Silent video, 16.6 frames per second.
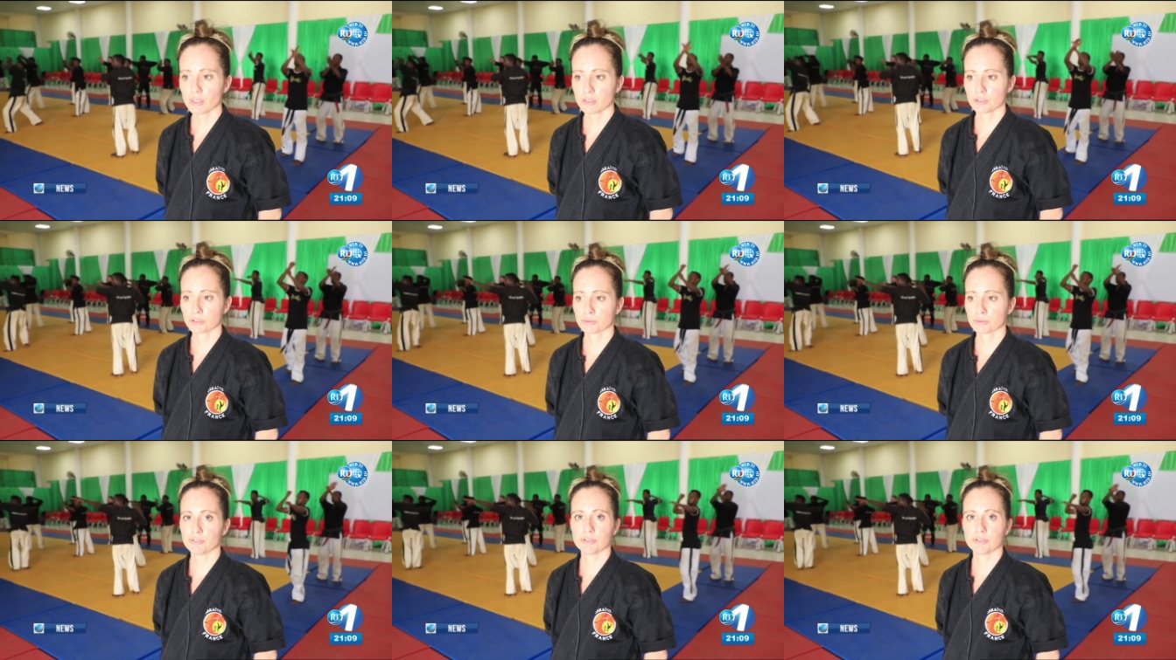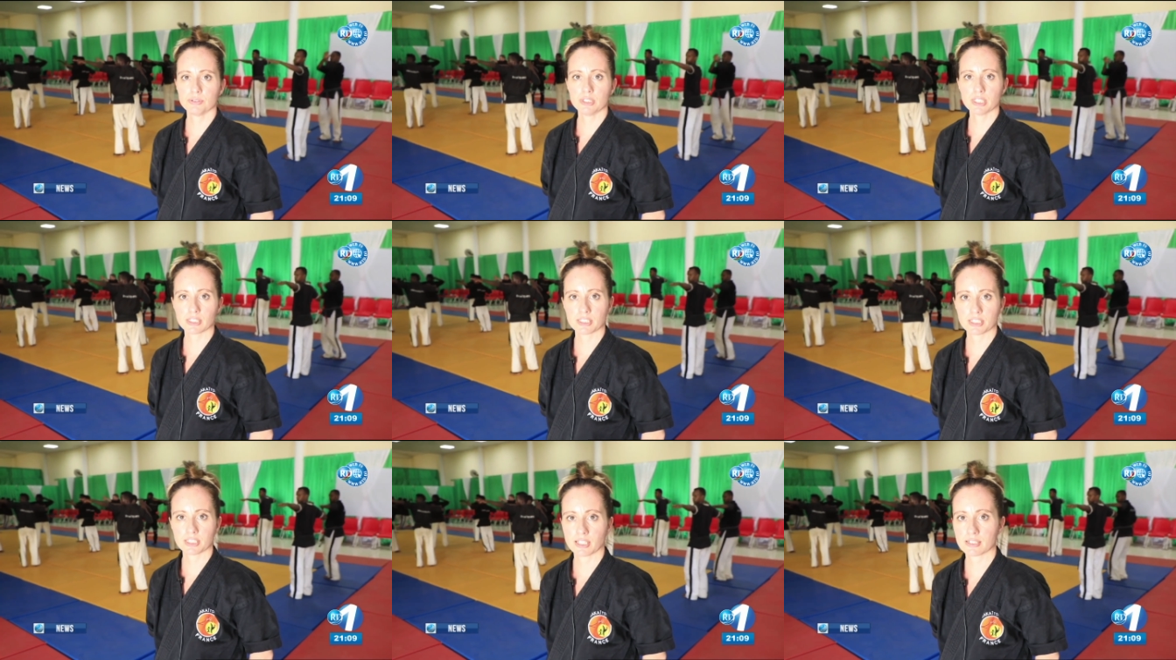and
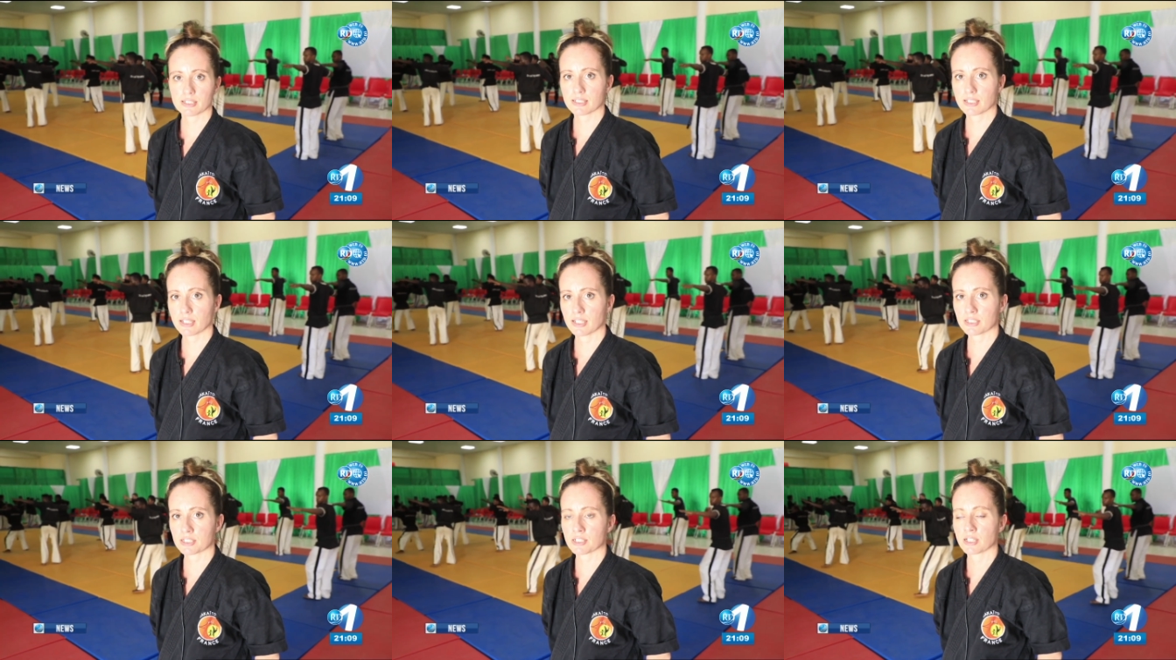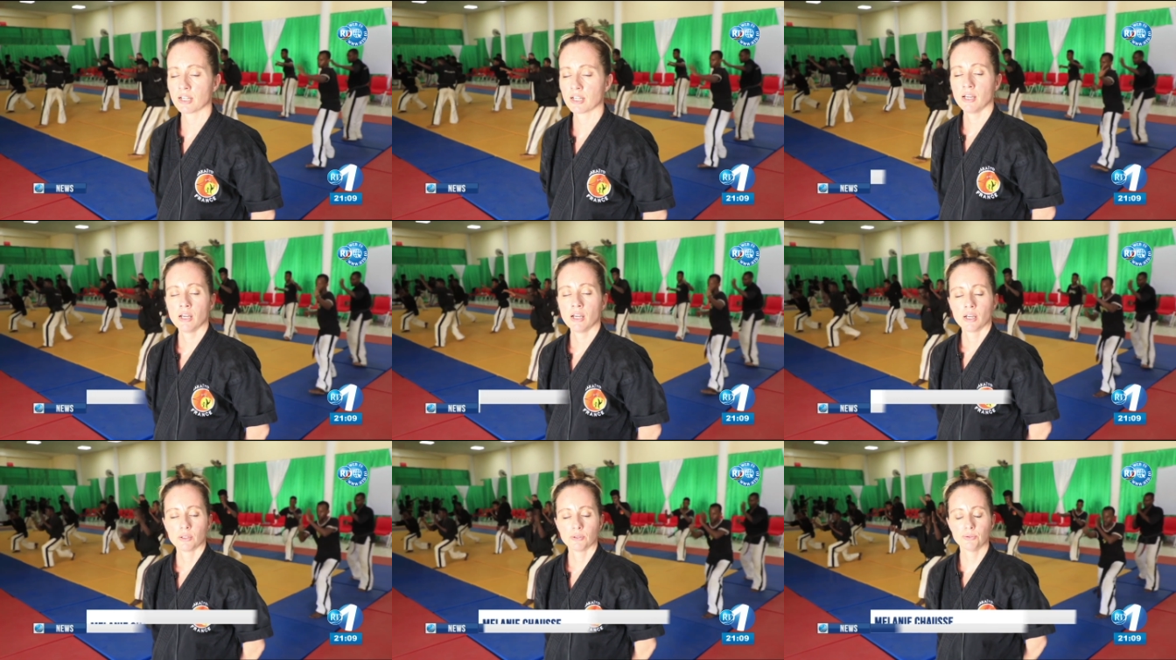the